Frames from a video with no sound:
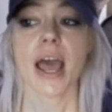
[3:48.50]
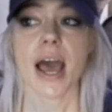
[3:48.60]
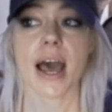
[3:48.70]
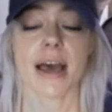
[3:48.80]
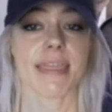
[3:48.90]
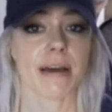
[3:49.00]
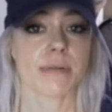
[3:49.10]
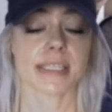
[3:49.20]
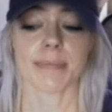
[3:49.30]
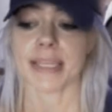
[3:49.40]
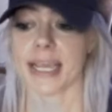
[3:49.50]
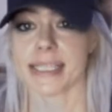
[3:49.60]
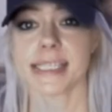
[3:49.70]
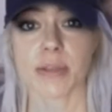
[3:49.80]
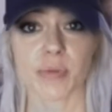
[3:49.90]
that was something I
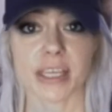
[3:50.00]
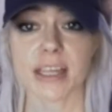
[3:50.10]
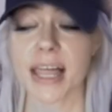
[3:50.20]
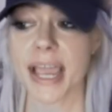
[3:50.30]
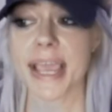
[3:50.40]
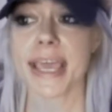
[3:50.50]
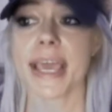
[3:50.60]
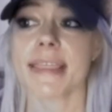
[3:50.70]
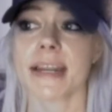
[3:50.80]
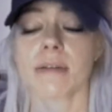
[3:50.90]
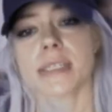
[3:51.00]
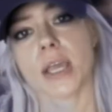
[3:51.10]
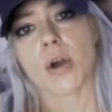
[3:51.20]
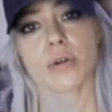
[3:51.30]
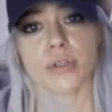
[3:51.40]
had seen with a client, and then I was
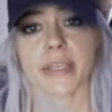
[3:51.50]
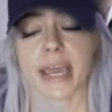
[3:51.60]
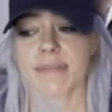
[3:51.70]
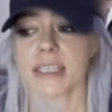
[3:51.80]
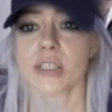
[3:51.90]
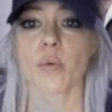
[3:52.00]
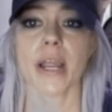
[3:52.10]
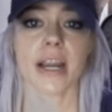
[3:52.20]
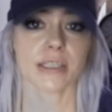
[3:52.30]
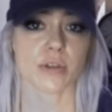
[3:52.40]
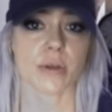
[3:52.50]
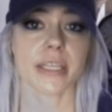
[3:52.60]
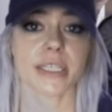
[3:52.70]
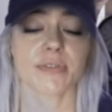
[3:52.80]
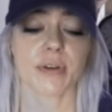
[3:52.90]
like, oh, do they have the square? And so it
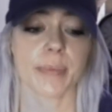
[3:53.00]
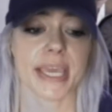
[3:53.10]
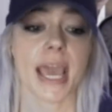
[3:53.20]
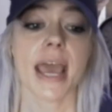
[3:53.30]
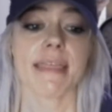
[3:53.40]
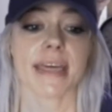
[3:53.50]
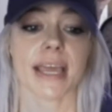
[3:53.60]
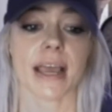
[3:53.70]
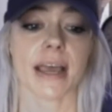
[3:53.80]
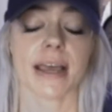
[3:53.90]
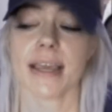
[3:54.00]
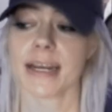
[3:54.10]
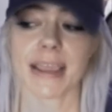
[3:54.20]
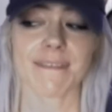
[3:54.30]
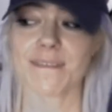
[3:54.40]
clicked for me that,
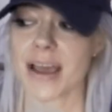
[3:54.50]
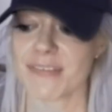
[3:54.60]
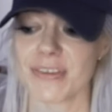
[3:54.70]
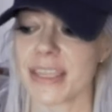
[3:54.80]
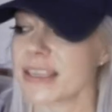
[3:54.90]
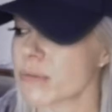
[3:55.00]
and I feel like there